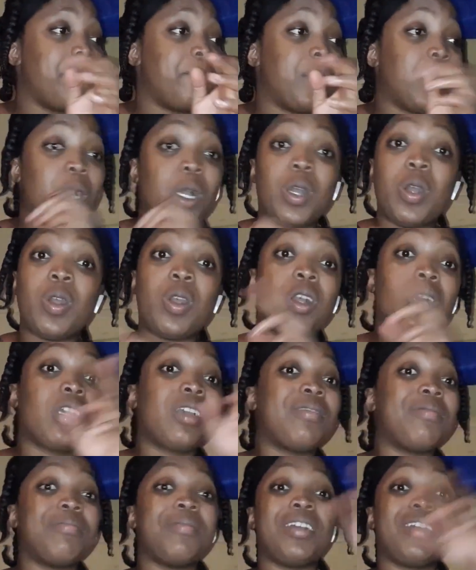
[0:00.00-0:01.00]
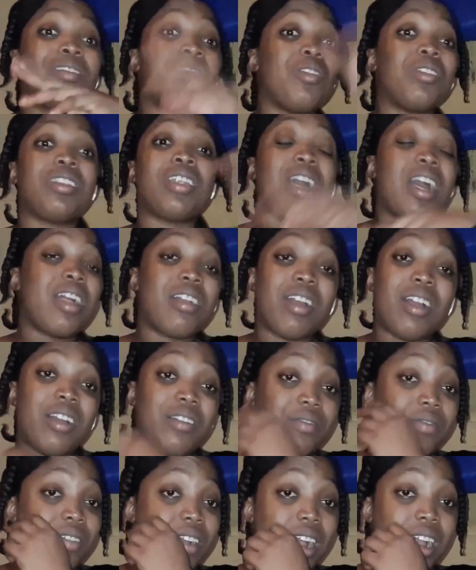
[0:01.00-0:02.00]
make a cut her
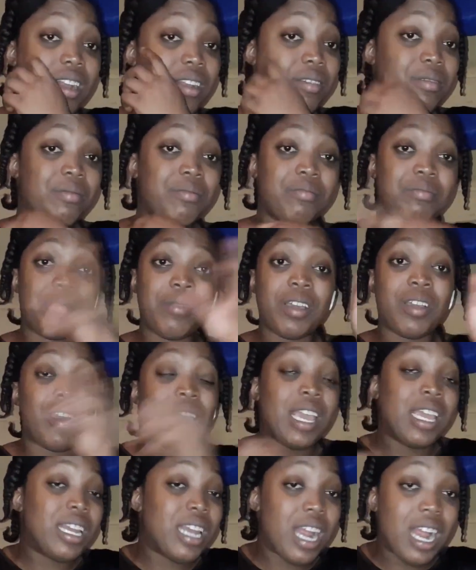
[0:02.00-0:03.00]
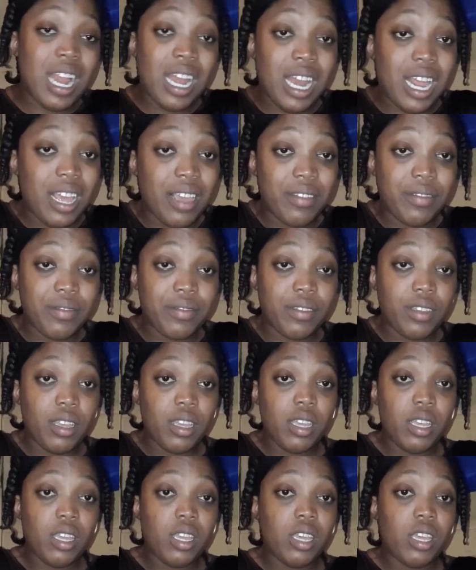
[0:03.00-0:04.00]
off, or you're gonna end her life
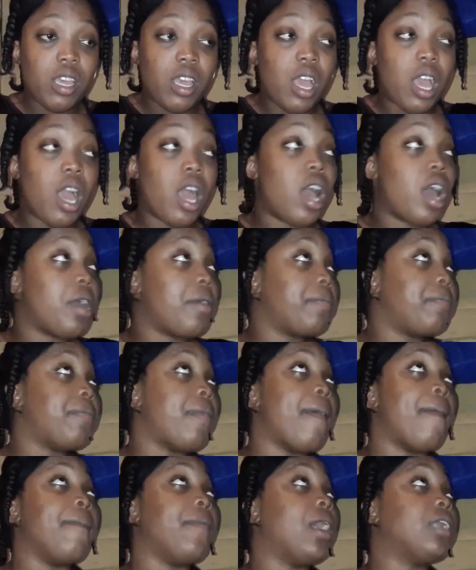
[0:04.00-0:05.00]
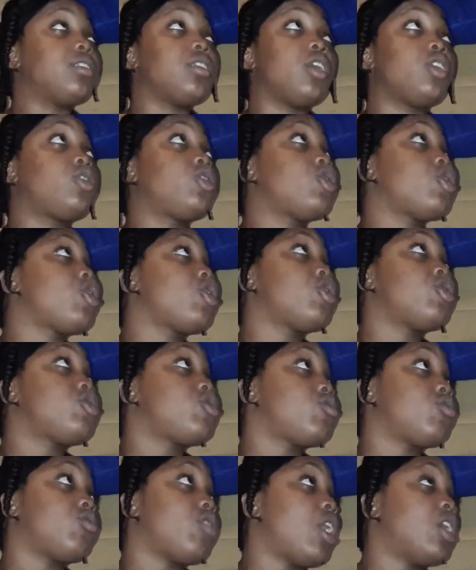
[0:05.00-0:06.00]
as you turn.
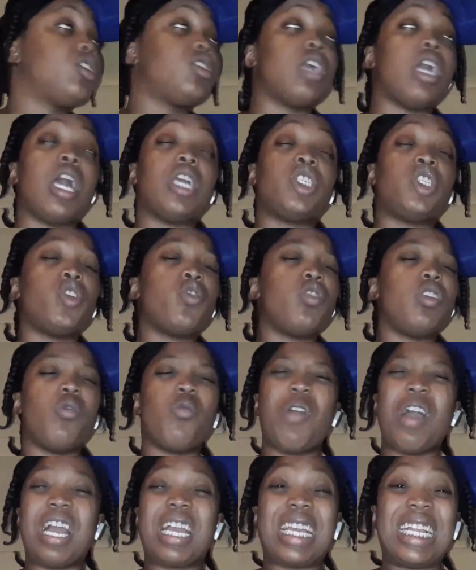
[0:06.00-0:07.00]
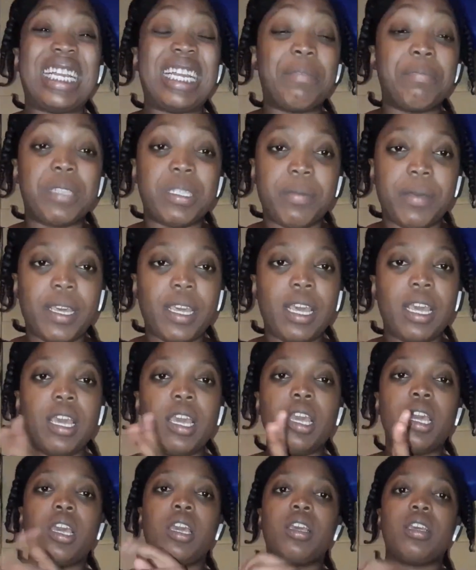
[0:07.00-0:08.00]
So, and she only want to glimpse me.
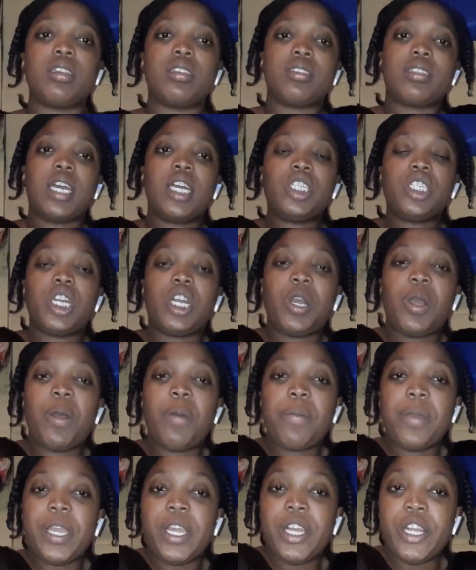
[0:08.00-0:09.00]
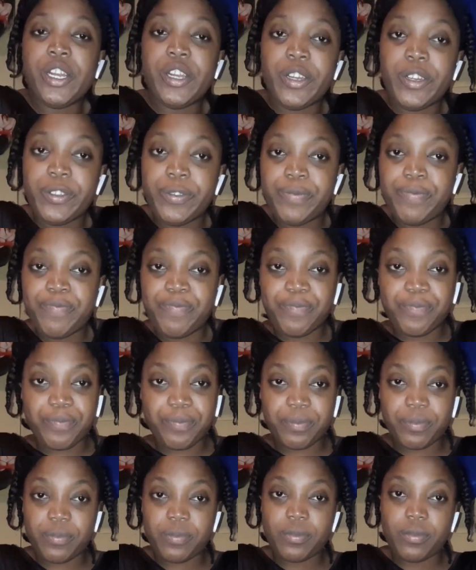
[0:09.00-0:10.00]
Sasha, come here.
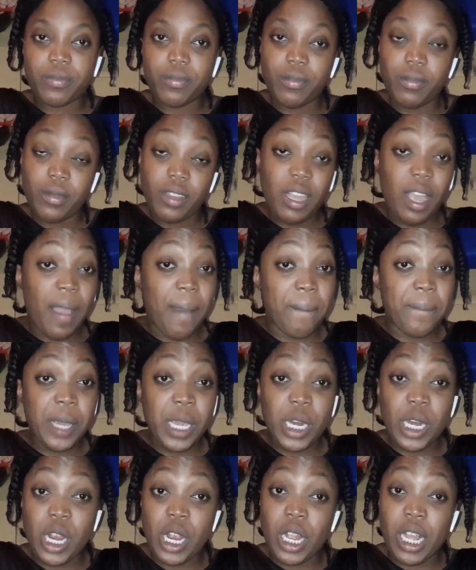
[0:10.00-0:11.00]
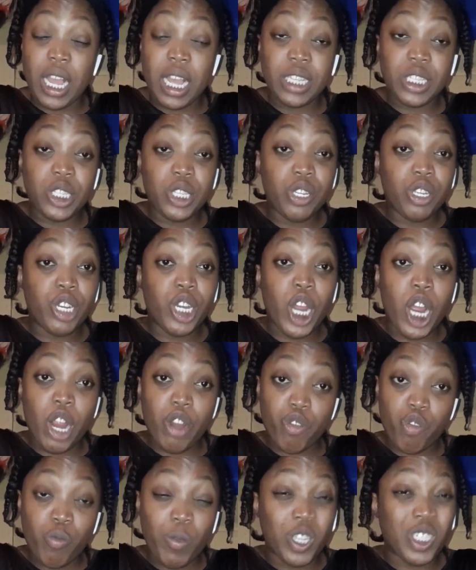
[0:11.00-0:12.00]
And me and her gonna sit down in
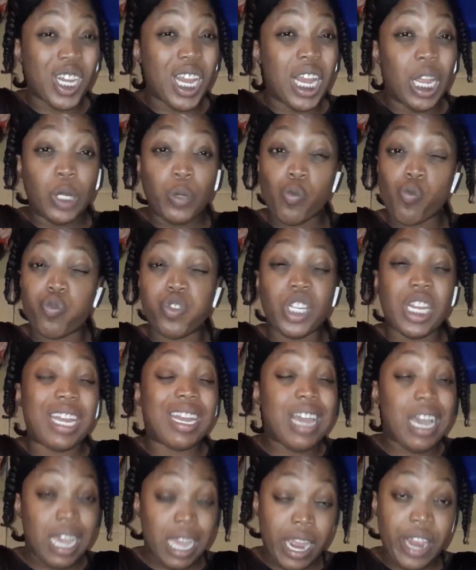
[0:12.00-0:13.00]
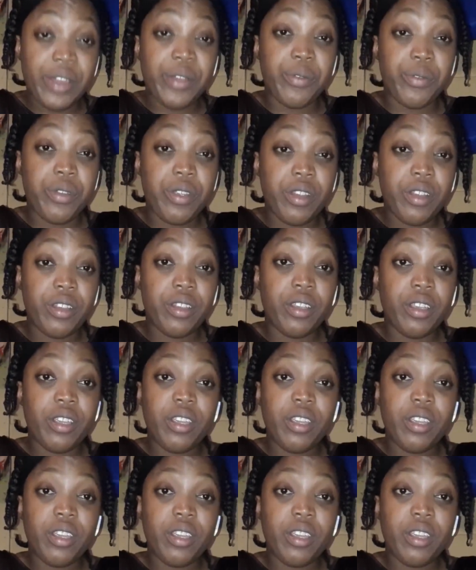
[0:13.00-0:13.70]
her room, and she lock her door.